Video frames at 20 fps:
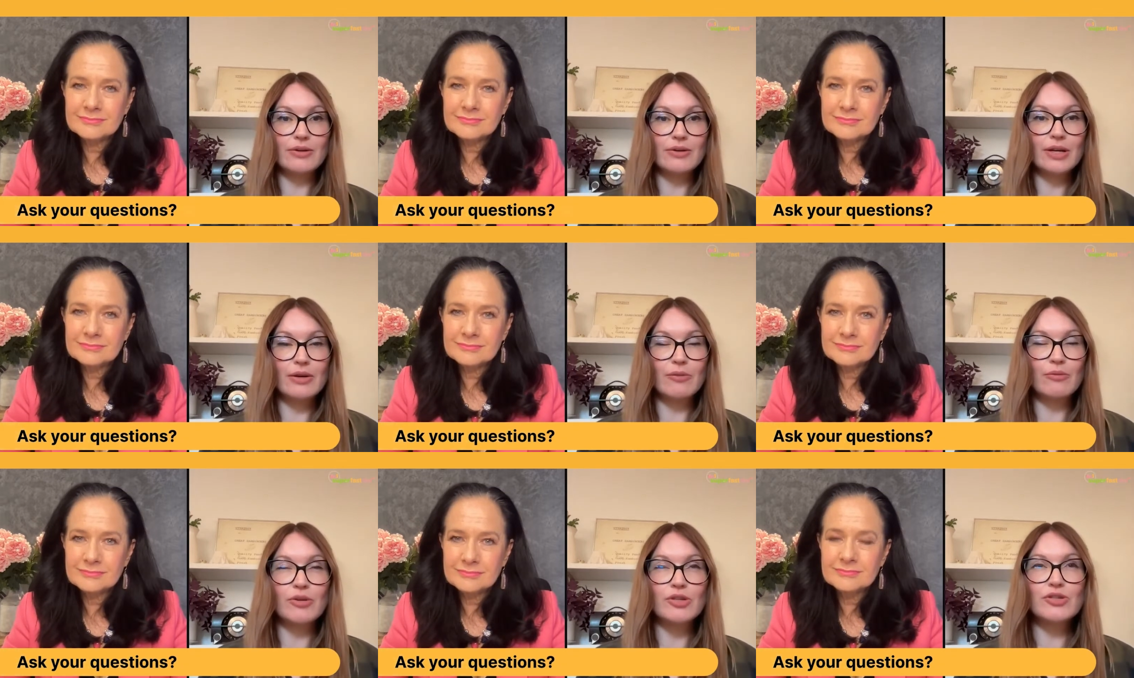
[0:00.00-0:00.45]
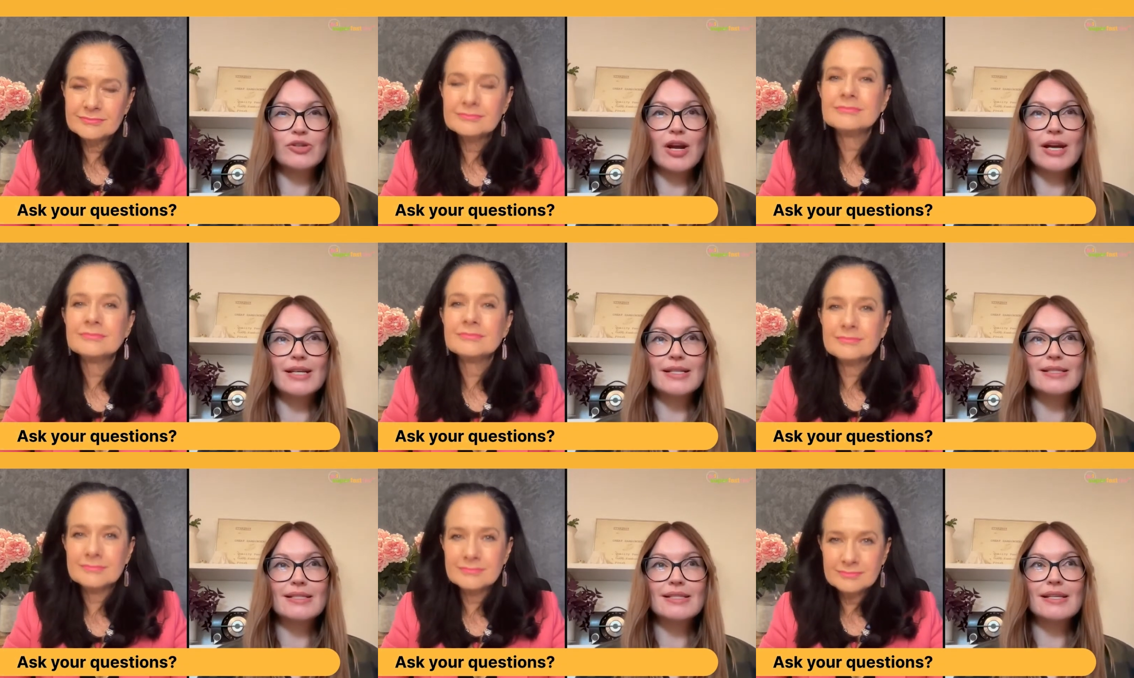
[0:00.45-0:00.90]
Speaker 1: And we're trying to
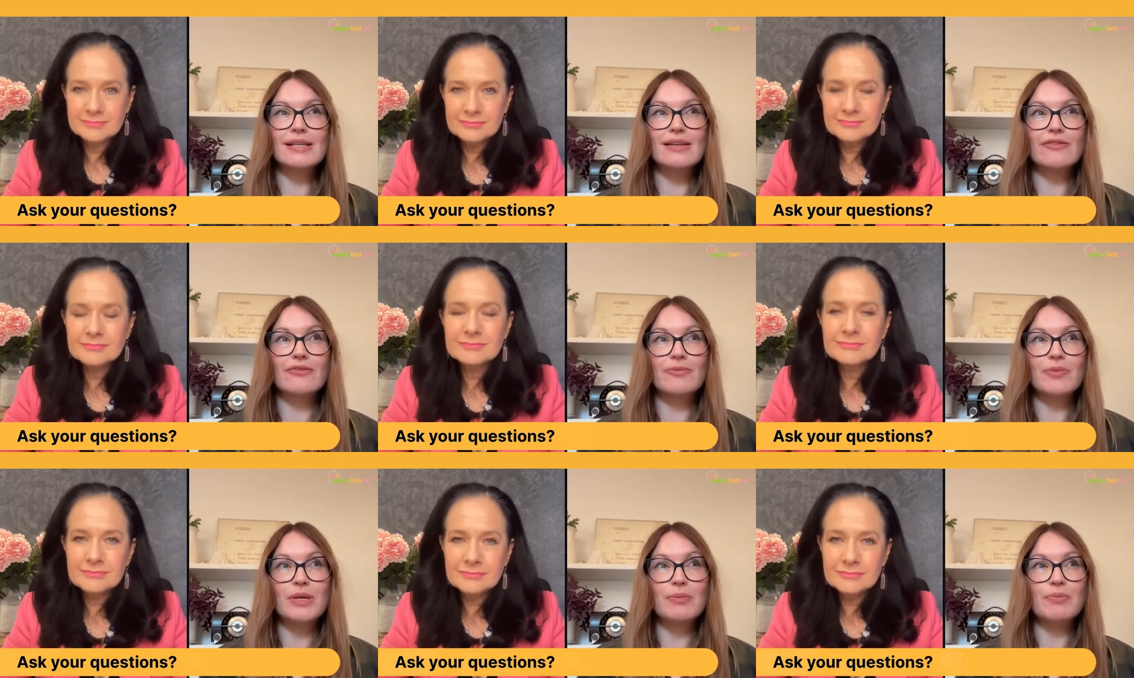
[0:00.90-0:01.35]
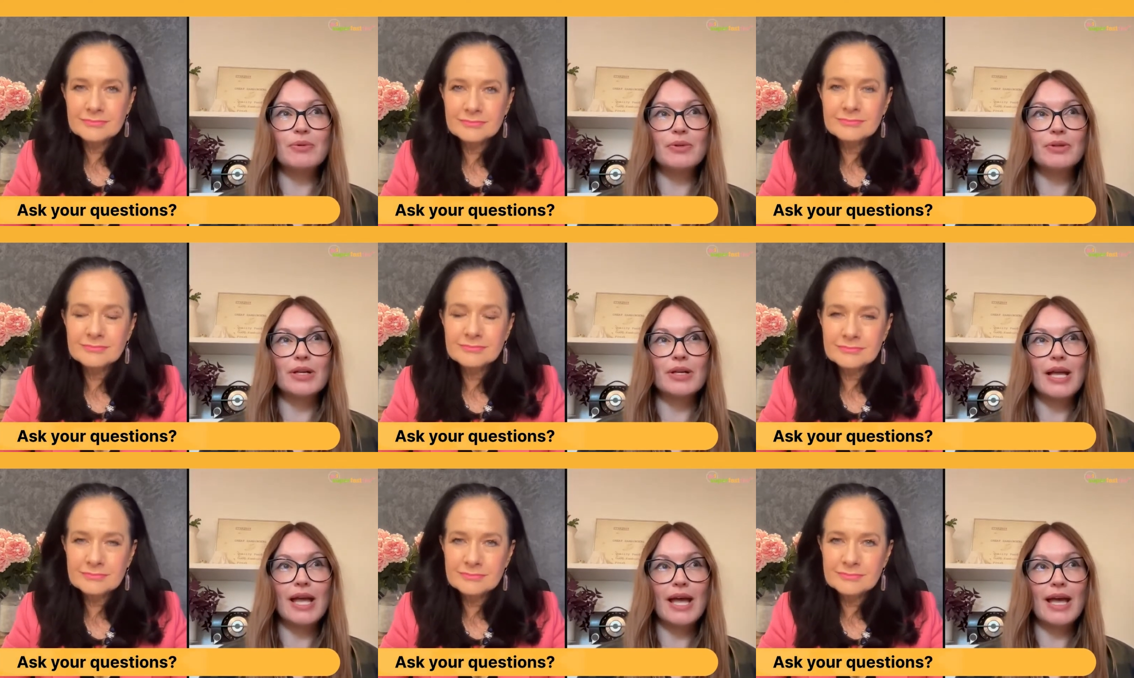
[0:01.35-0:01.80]
see if people
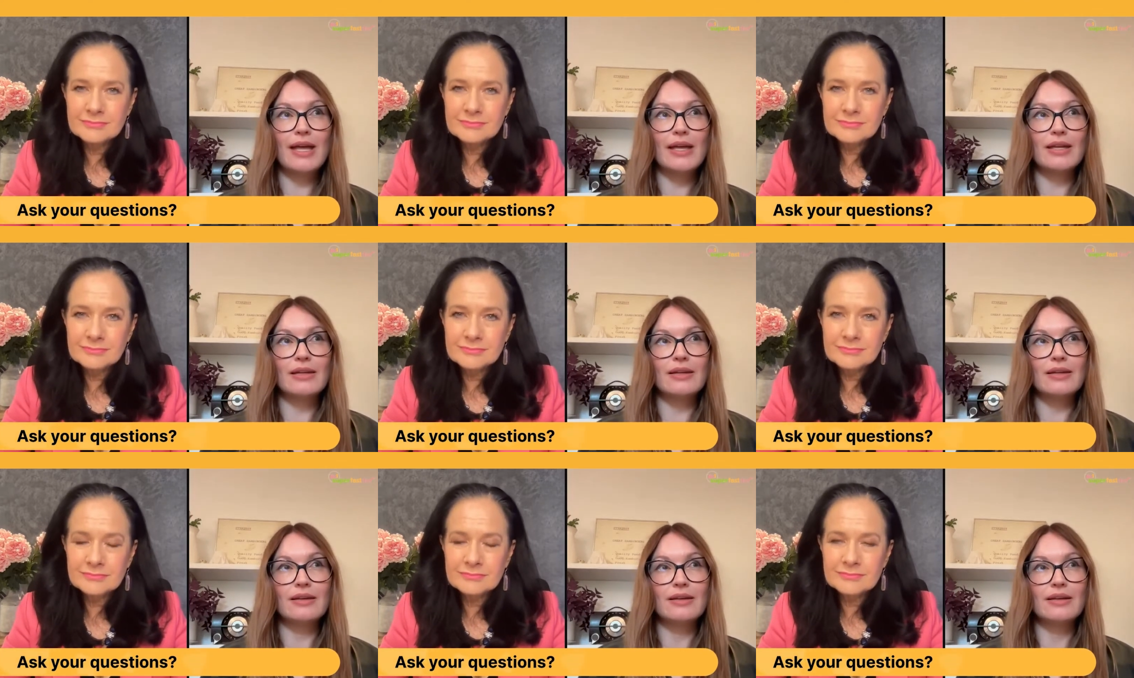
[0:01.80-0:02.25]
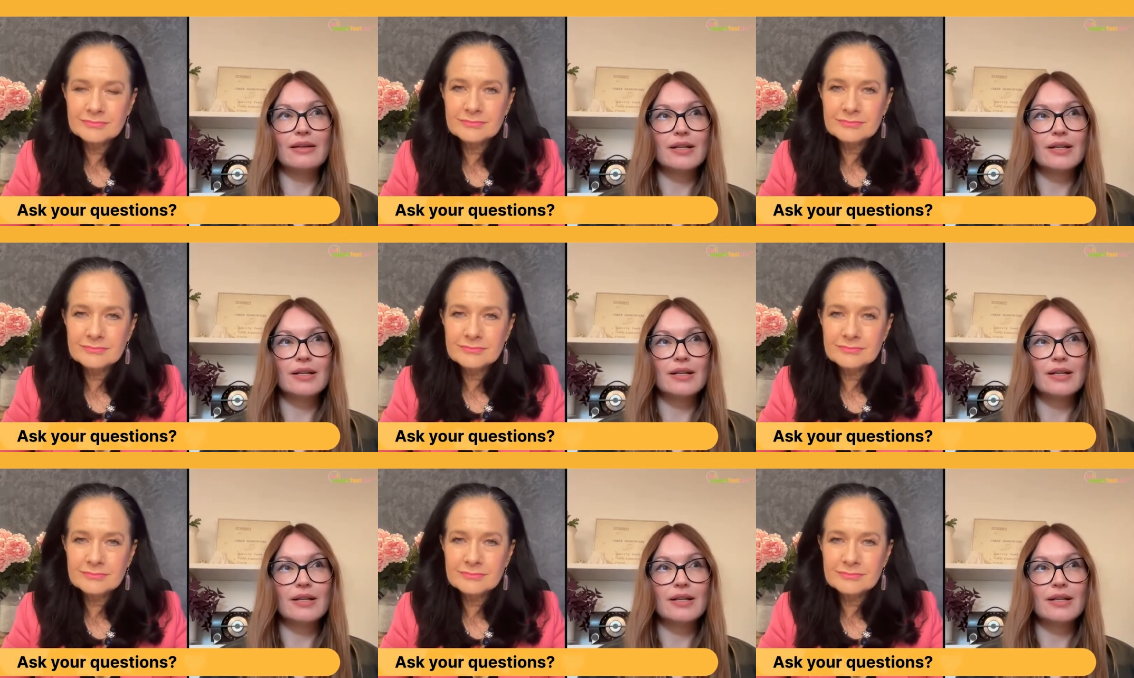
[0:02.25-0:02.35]
can,